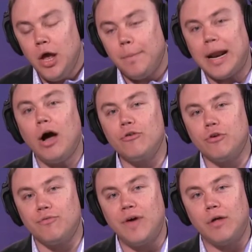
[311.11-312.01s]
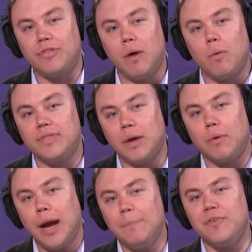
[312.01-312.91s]
But I also felt that what they were
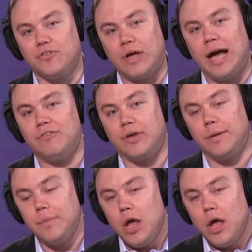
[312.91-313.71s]
emphasizing